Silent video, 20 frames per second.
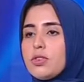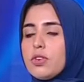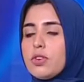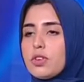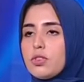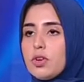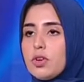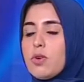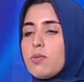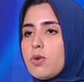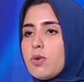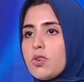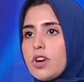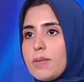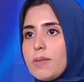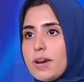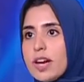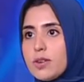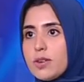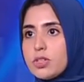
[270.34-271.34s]
know more
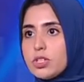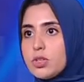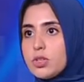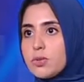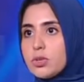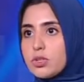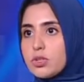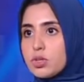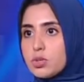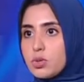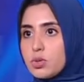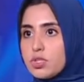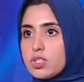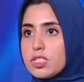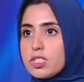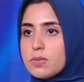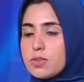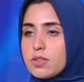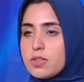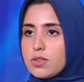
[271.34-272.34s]
about human
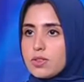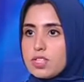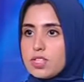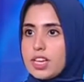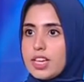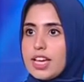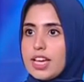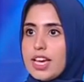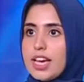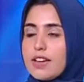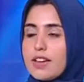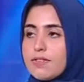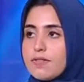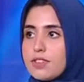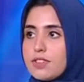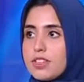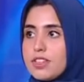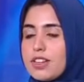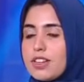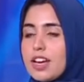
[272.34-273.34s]
resources, because I
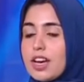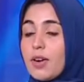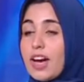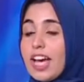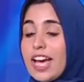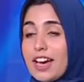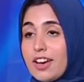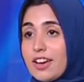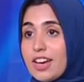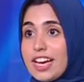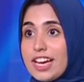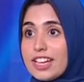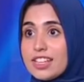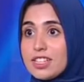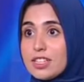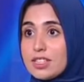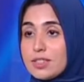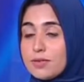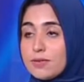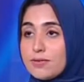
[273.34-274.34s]

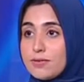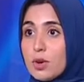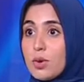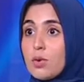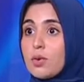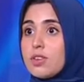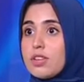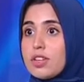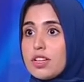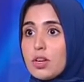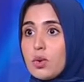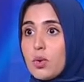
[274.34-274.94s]
had a full